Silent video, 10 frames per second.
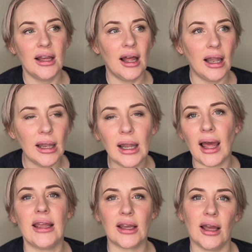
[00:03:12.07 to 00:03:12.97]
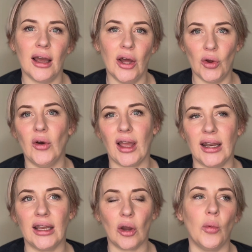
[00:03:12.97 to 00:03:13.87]
like an
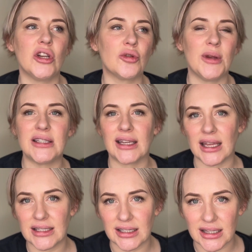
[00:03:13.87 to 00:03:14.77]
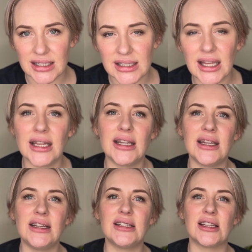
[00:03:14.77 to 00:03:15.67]
organic, which means it gets into the skin
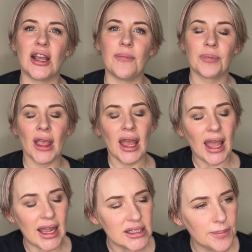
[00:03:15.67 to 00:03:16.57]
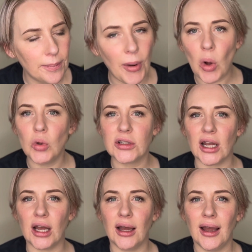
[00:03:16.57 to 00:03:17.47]
easier, it's
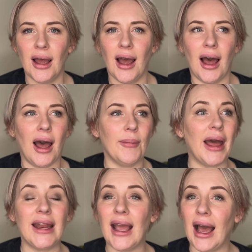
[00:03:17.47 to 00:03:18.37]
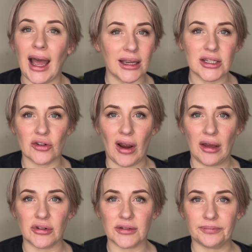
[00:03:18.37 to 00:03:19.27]
bolder, and it hangs
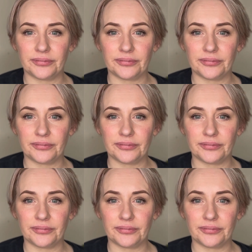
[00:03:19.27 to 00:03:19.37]
around.